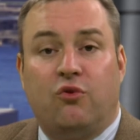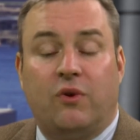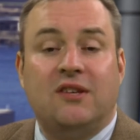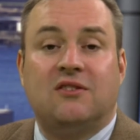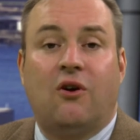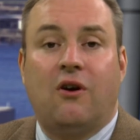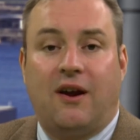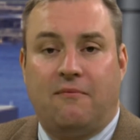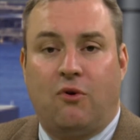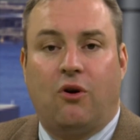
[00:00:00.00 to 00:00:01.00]
Restore
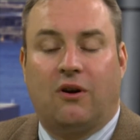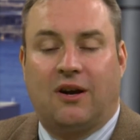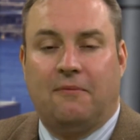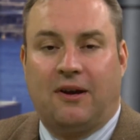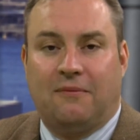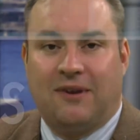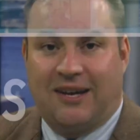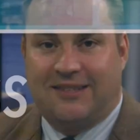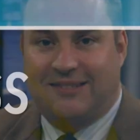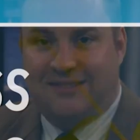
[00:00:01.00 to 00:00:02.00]
and more coming up
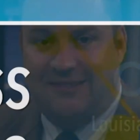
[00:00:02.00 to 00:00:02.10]
next.